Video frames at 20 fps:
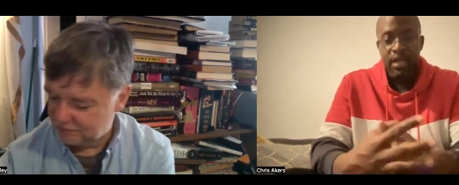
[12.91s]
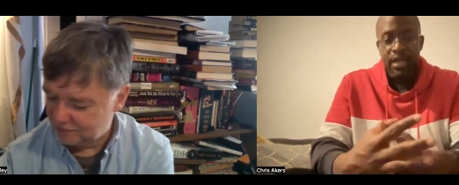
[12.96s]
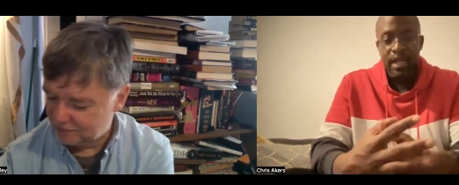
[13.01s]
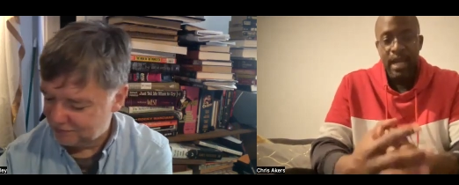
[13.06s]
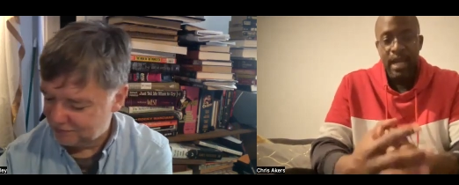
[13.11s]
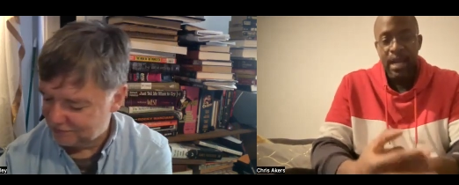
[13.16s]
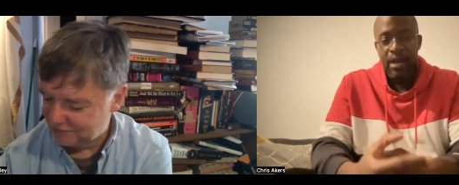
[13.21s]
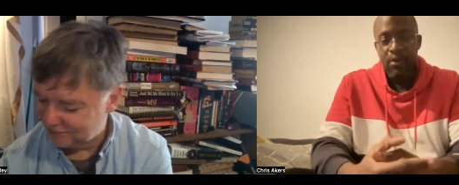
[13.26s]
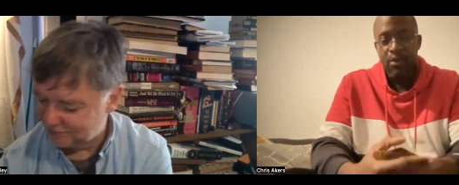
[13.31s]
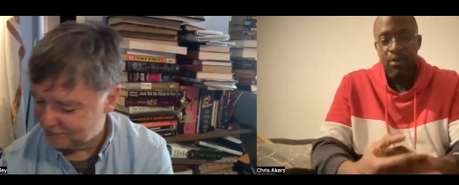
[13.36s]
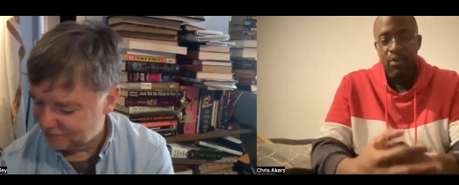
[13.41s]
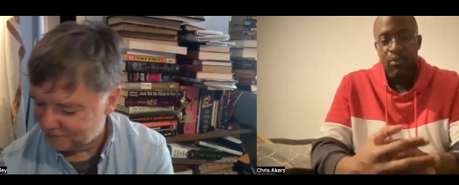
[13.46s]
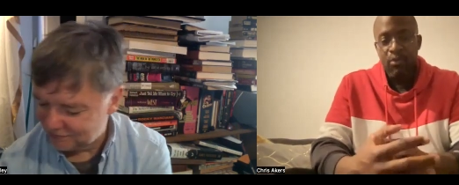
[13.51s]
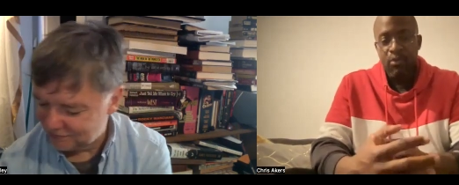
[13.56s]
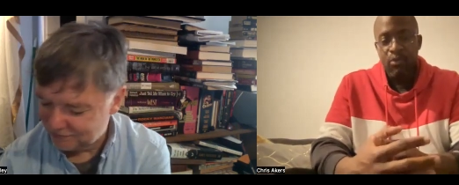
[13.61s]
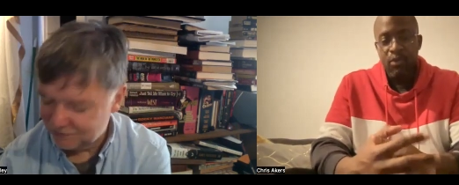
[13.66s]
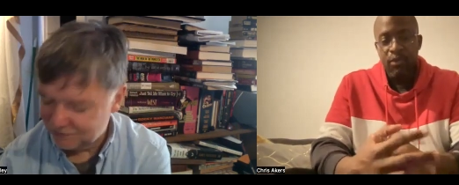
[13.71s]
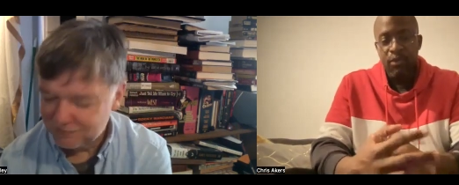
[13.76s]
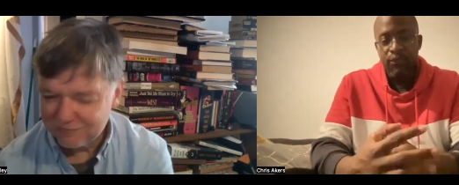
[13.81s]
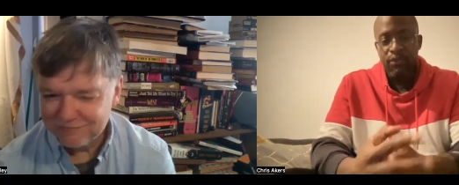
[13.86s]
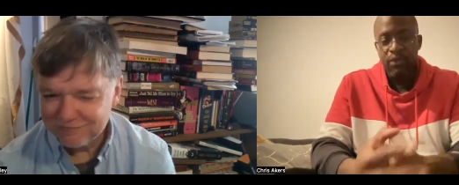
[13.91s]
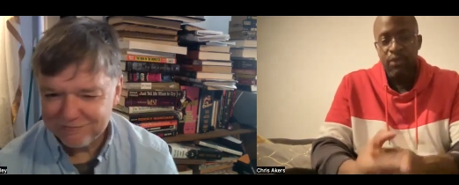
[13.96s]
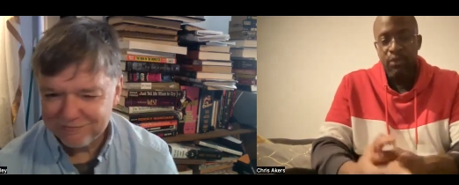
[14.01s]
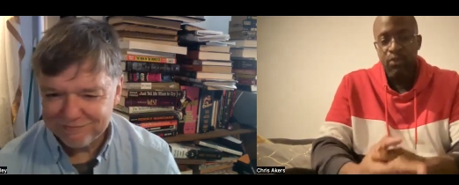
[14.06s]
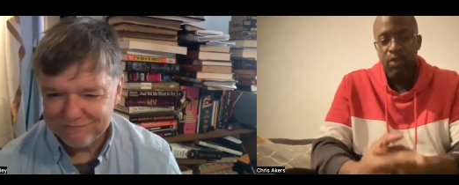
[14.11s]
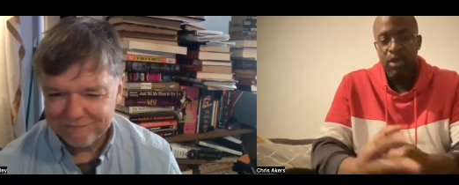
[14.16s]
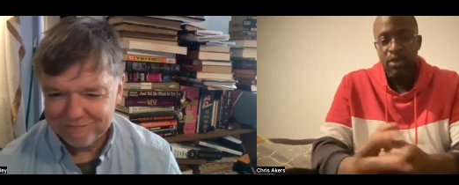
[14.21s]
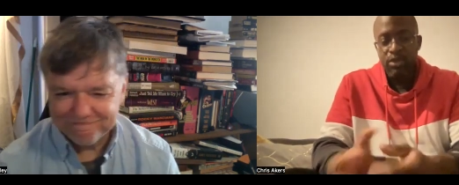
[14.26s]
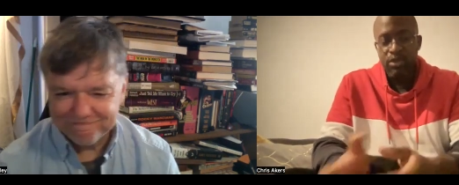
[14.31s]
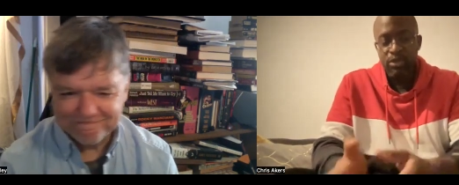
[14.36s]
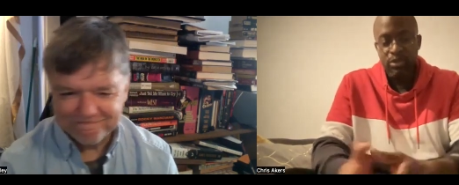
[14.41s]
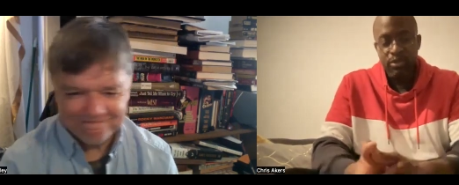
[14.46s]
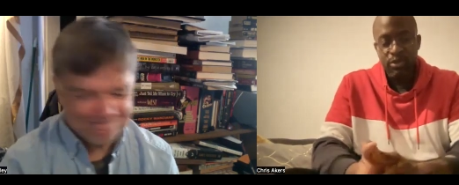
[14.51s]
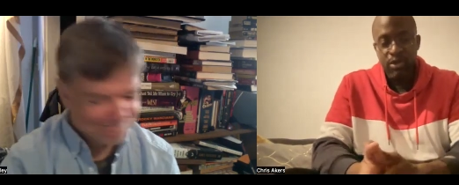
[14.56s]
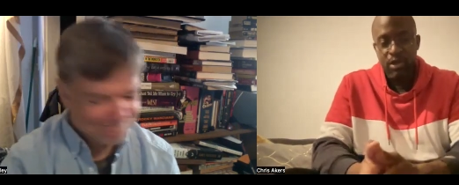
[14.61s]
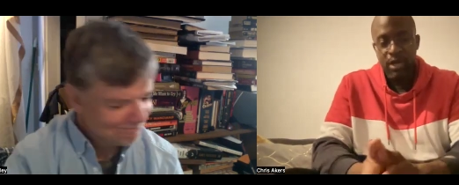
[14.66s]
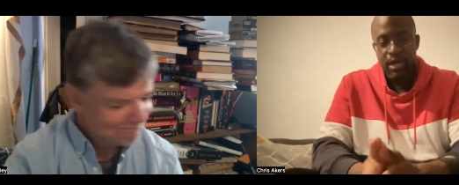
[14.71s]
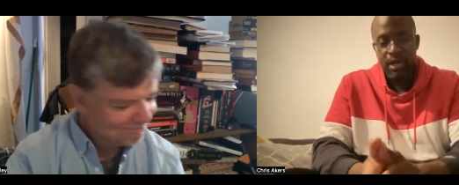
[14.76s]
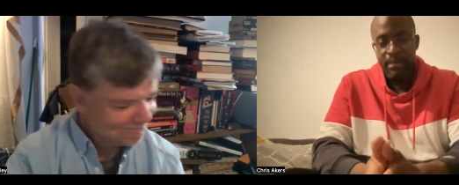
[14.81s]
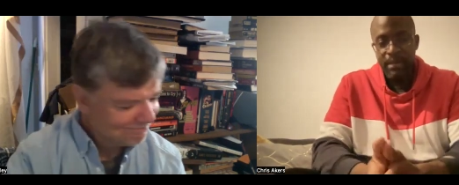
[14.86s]
Speaker 1: Now, we've done one true
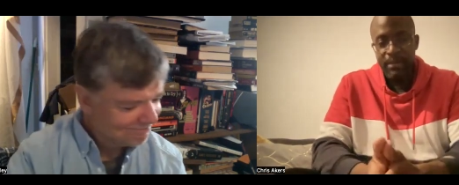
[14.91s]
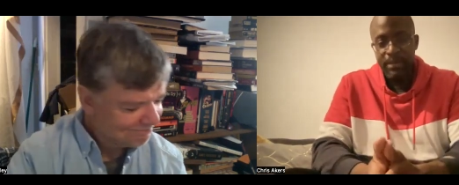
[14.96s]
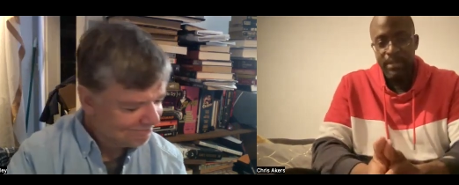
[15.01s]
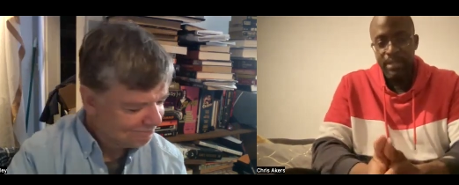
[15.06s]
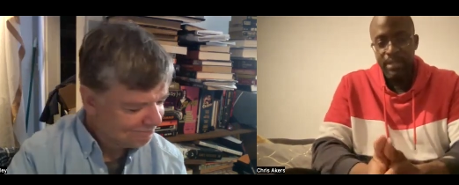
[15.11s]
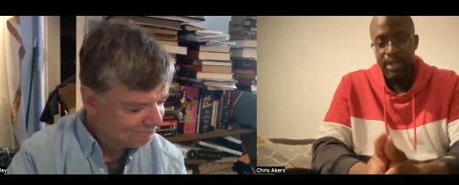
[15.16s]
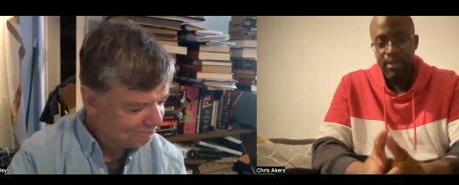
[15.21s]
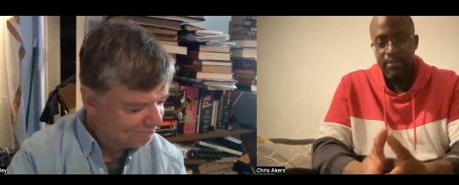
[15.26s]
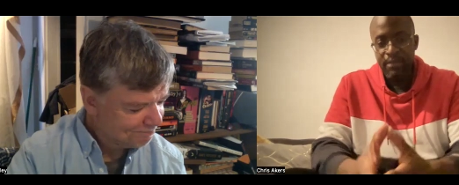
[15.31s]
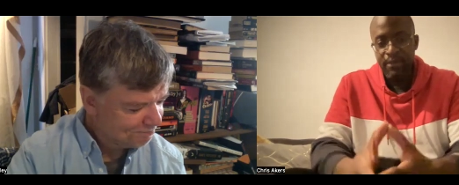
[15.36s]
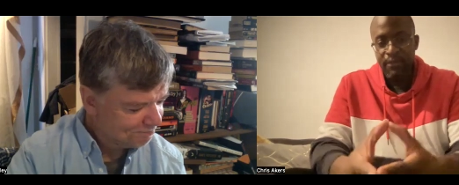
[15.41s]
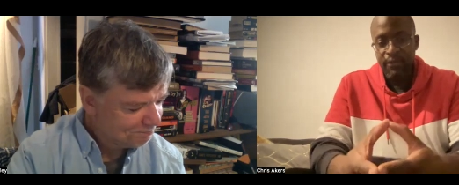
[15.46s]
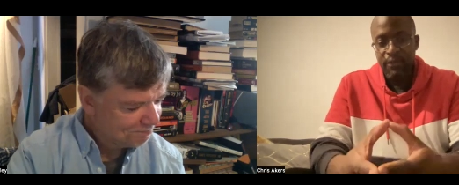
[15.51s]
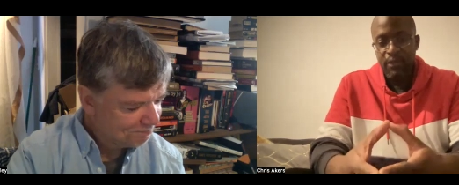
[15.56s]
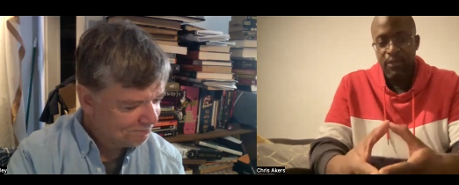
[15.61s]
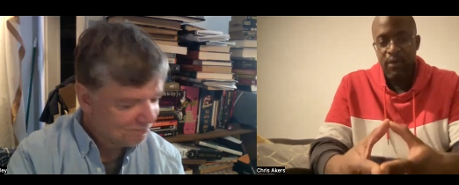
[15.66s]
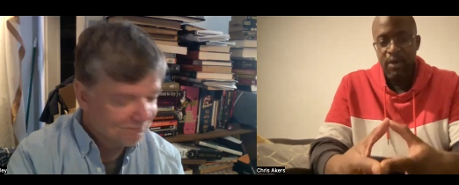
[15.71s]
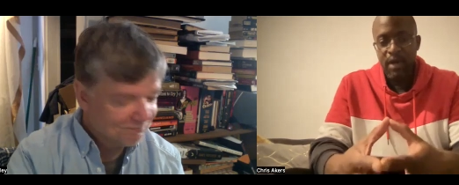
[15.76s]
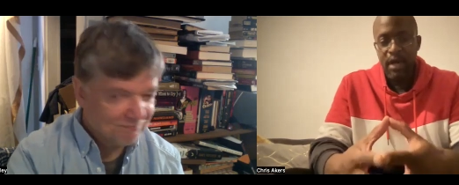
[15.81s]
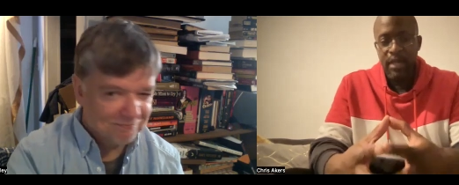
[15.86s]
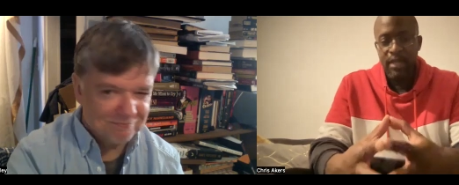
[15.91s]
crime episode before.